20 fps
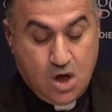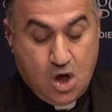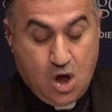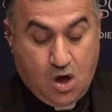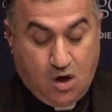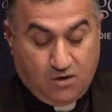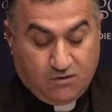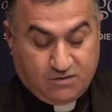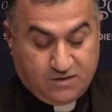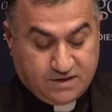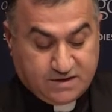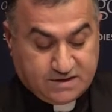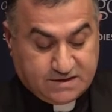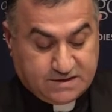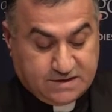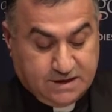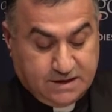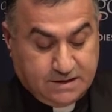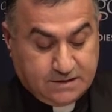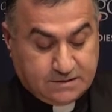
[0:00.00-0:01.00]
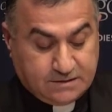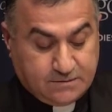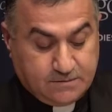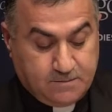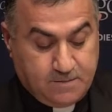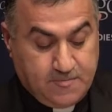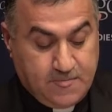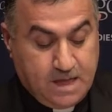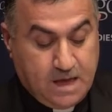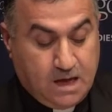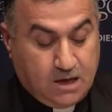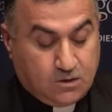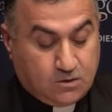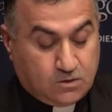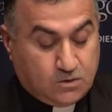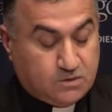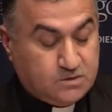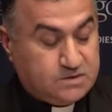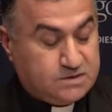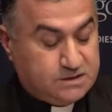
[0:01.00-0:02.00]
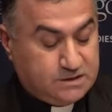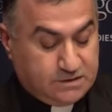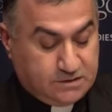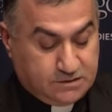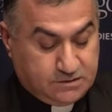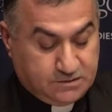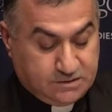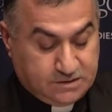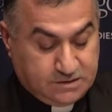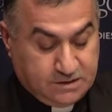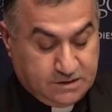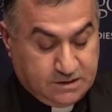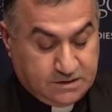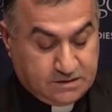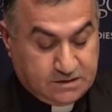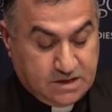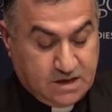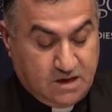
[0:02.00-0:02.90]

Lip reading: of the state and considered it